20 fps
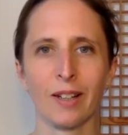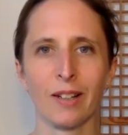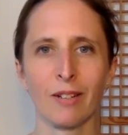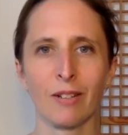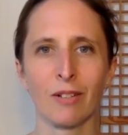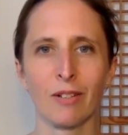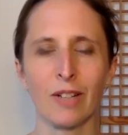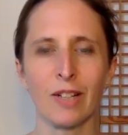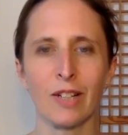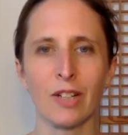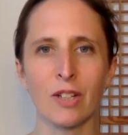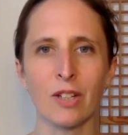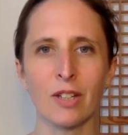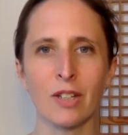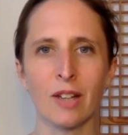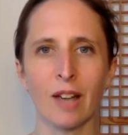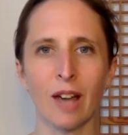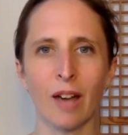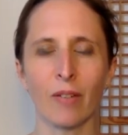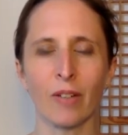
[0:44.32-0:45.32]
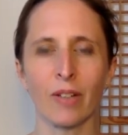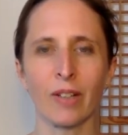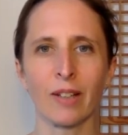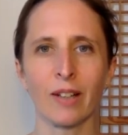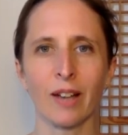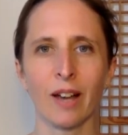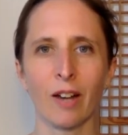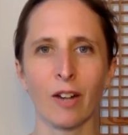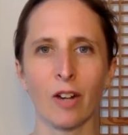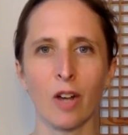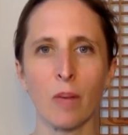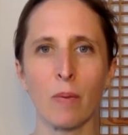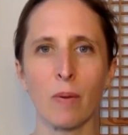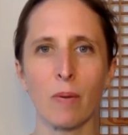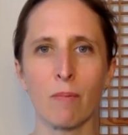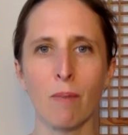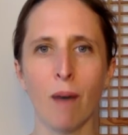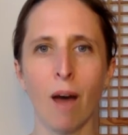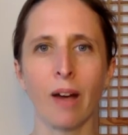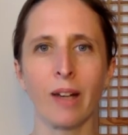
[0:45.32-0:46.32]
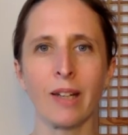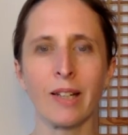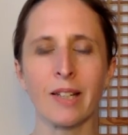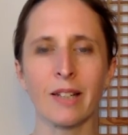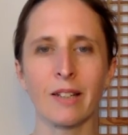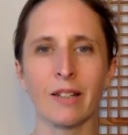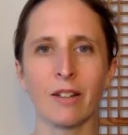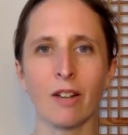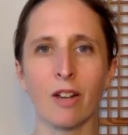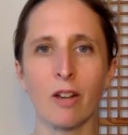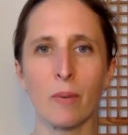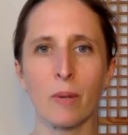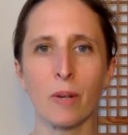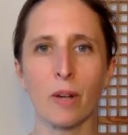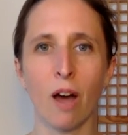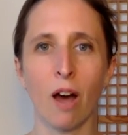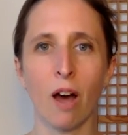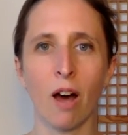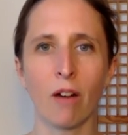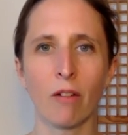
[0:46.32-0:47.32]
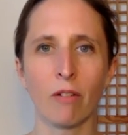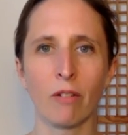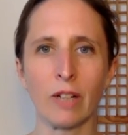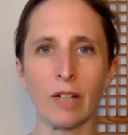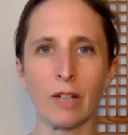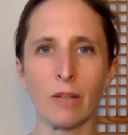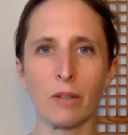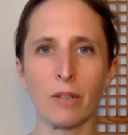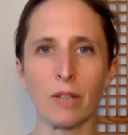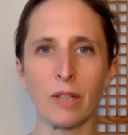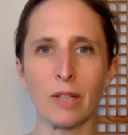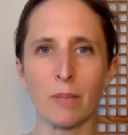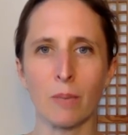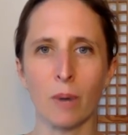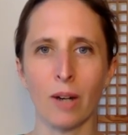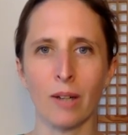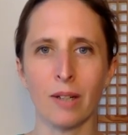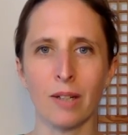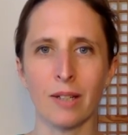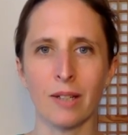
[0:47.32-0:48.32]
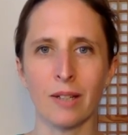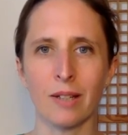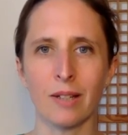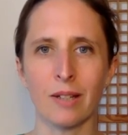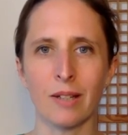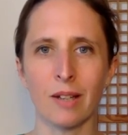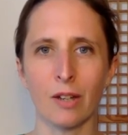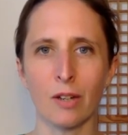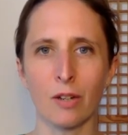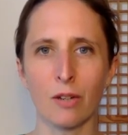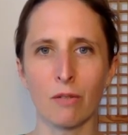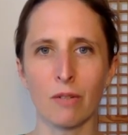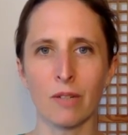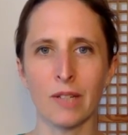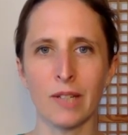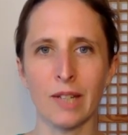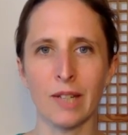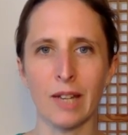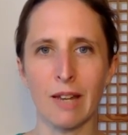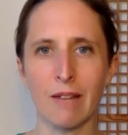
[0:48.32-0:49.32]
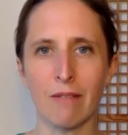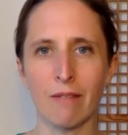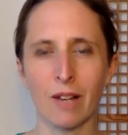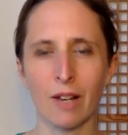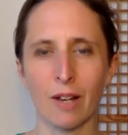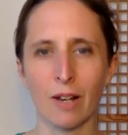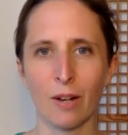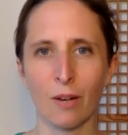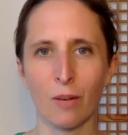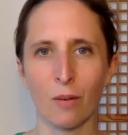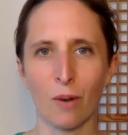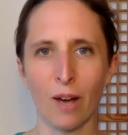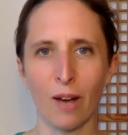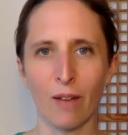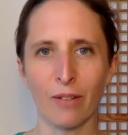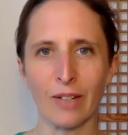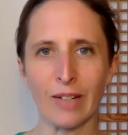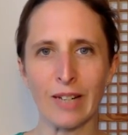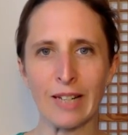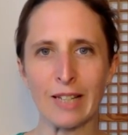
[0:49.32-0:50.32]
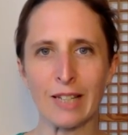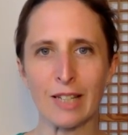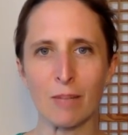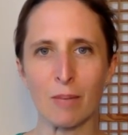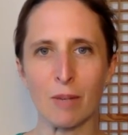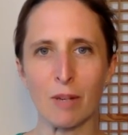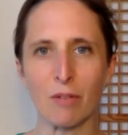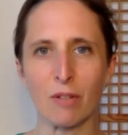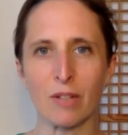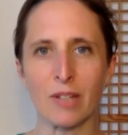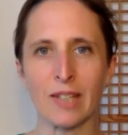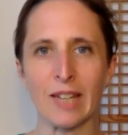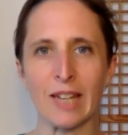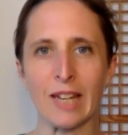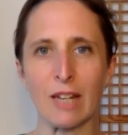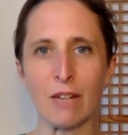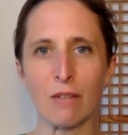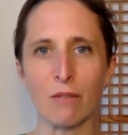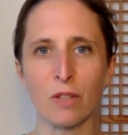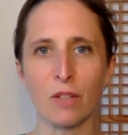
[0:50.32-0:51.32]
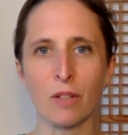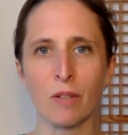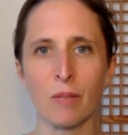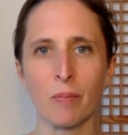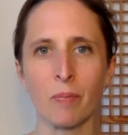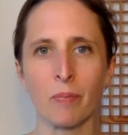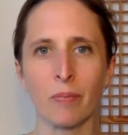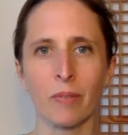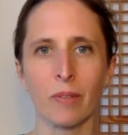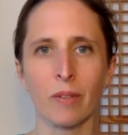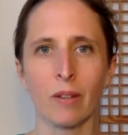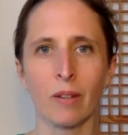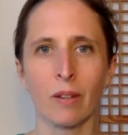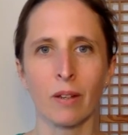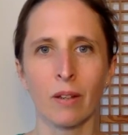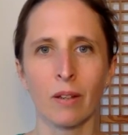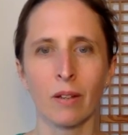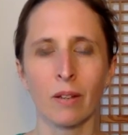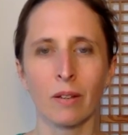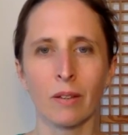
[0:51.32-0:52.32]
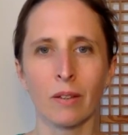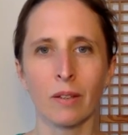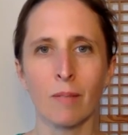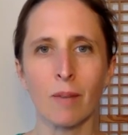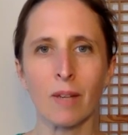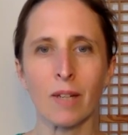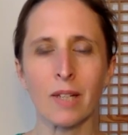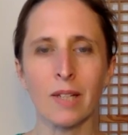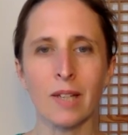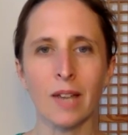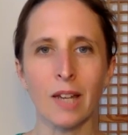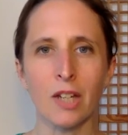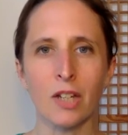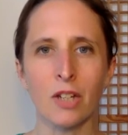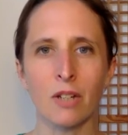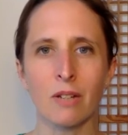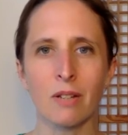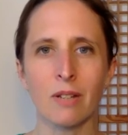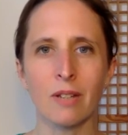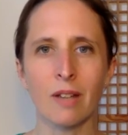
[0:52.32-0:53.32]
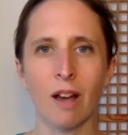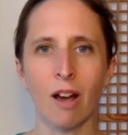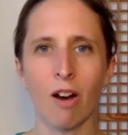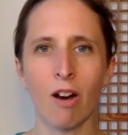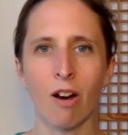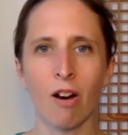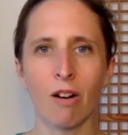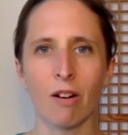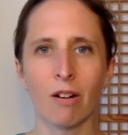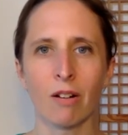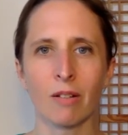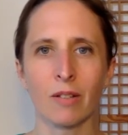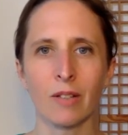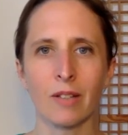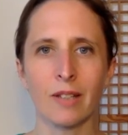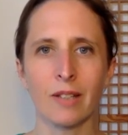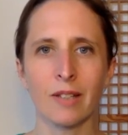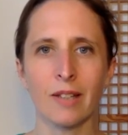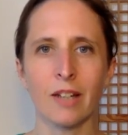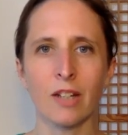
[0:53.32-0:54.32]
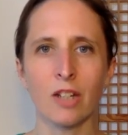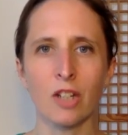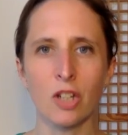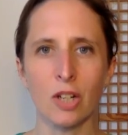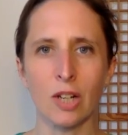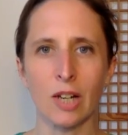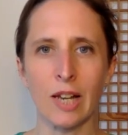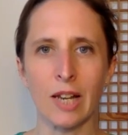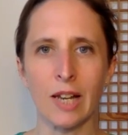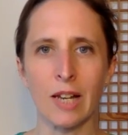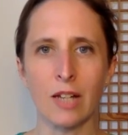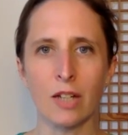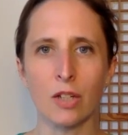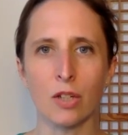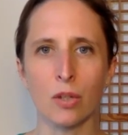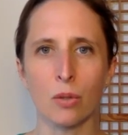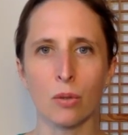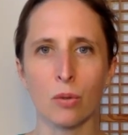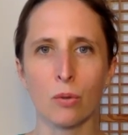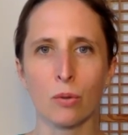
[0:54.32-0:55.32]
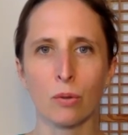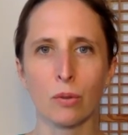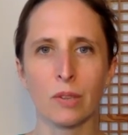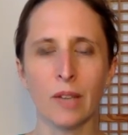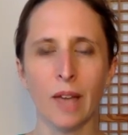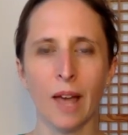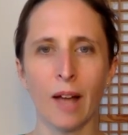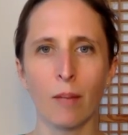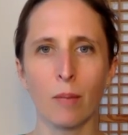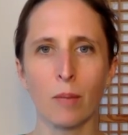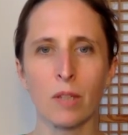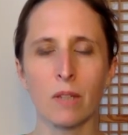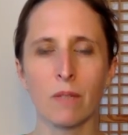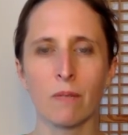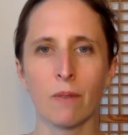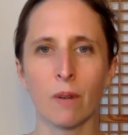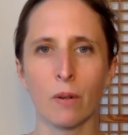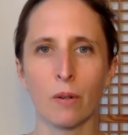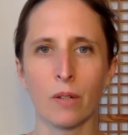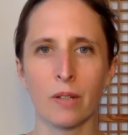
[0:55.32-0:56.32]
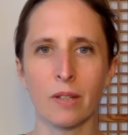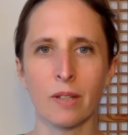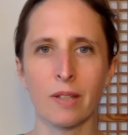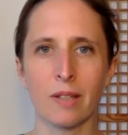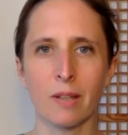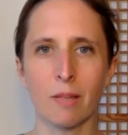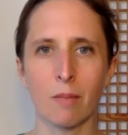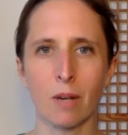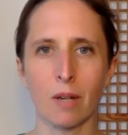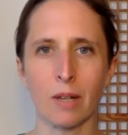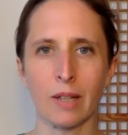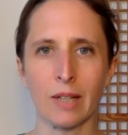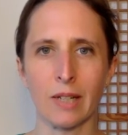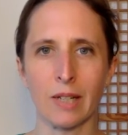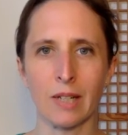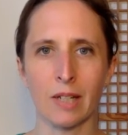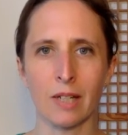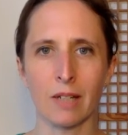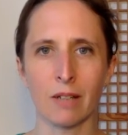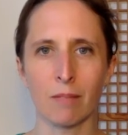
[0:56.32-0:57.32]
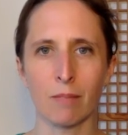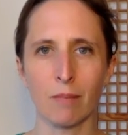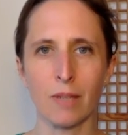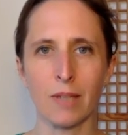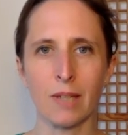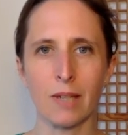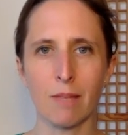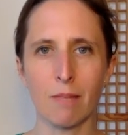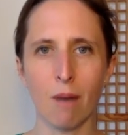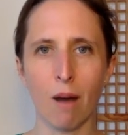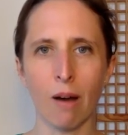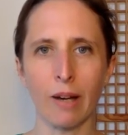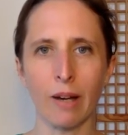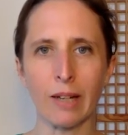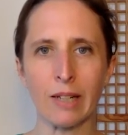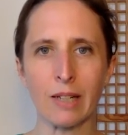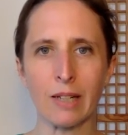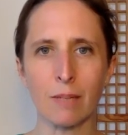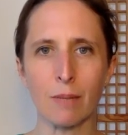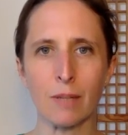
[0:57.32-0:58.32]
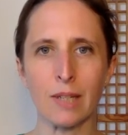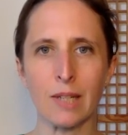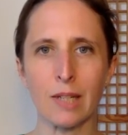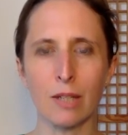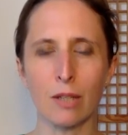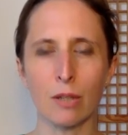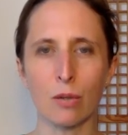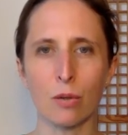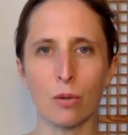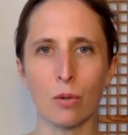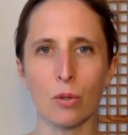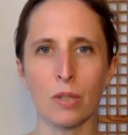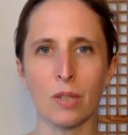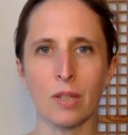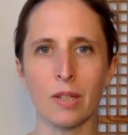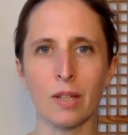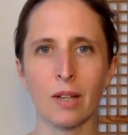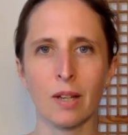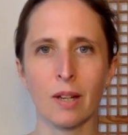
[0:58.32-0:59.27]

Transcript: really just having an open mind and an open heart really with these practices, that you'll receive whatever needs to be received. The meditations are essentially a tool to help us focus the mind, busy thoughts.